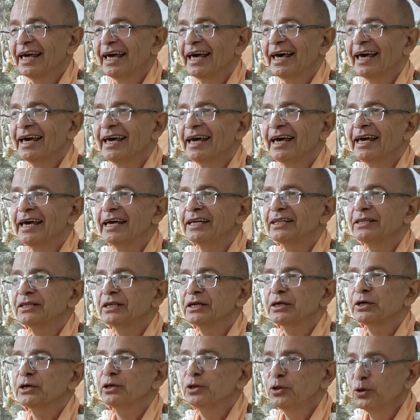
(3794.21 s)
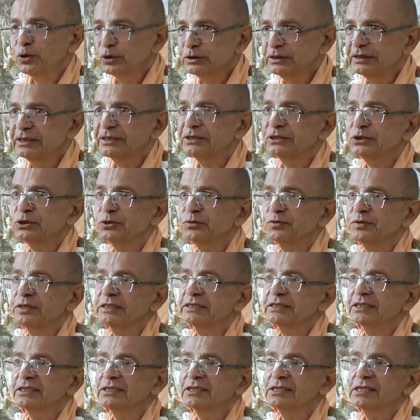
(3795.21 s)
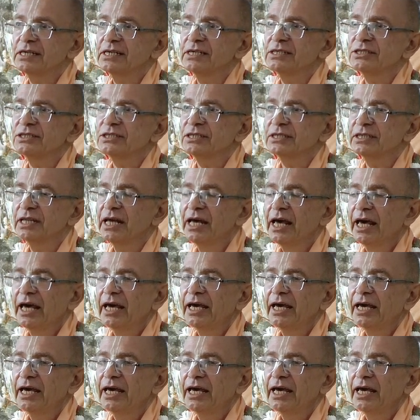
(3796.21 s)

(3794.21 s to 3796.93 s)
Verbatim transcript: And closeness of association